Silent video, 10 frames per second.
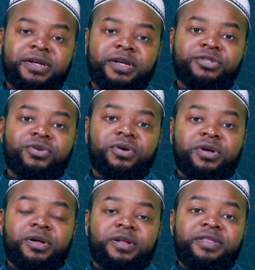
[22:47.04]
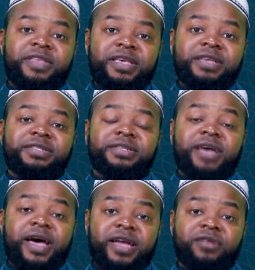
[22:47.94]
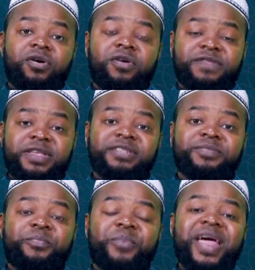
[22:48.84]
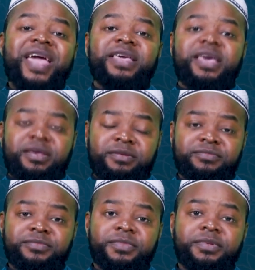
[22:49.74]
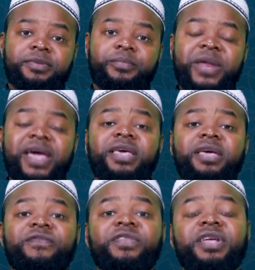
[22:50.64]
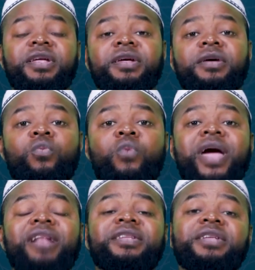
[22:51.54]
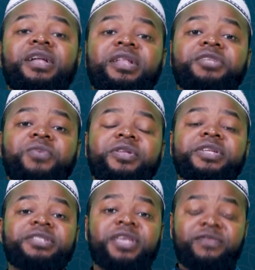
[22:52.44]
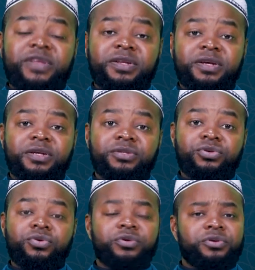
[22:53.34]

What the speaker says: So these kind of things, bragging for the wealth that Allah subhanahu wa ta'ala has given to you.